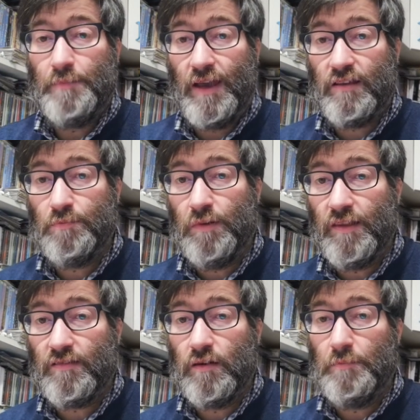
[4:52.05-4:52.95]

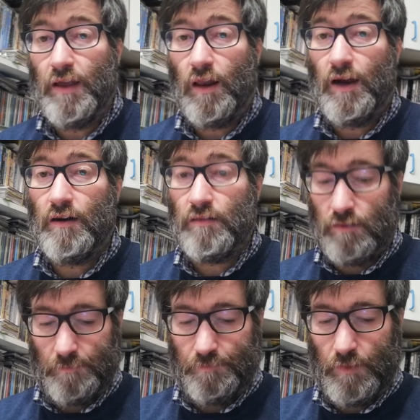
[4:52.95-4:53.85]
Blister Mail Art,
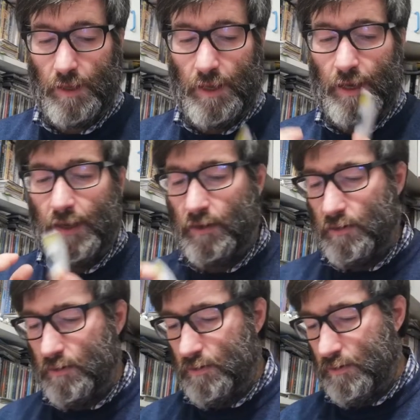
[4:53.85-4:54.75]
and